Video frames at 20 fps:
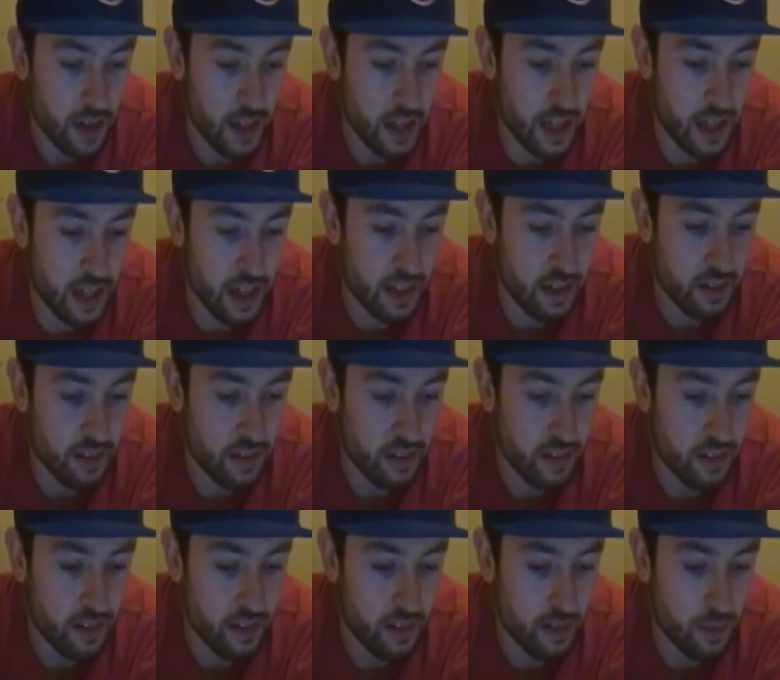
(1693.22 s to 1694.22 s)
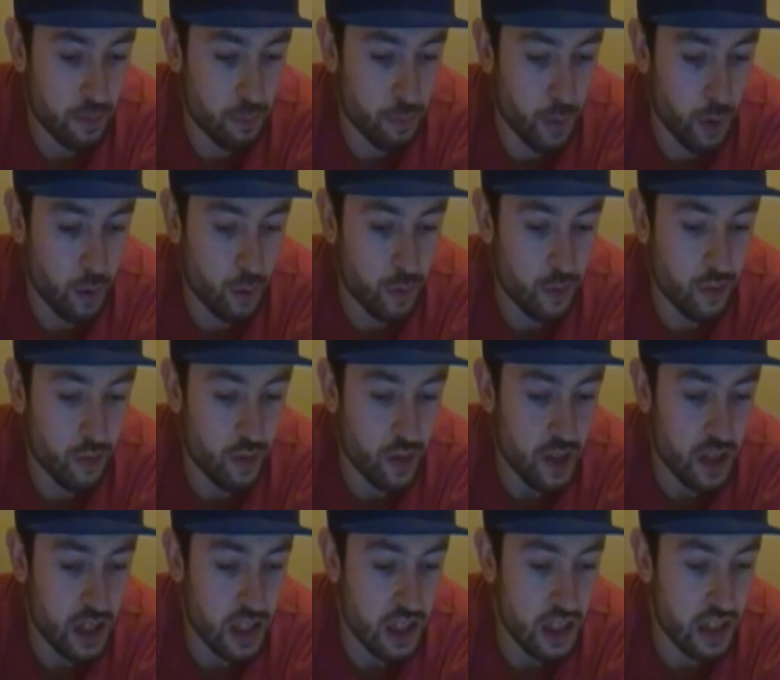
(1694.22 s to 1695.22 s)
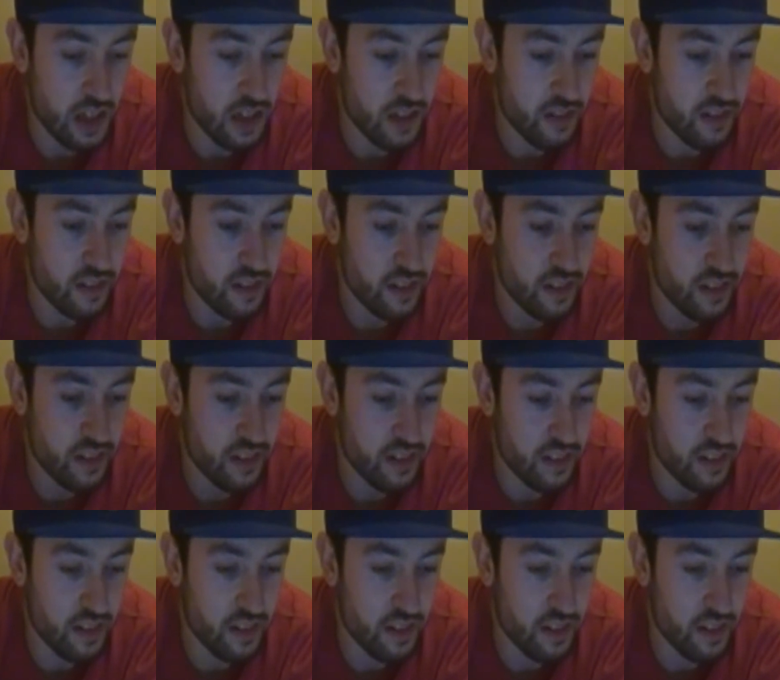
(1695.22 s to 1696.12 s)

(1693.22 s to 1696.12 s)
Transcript: and mostly it's just,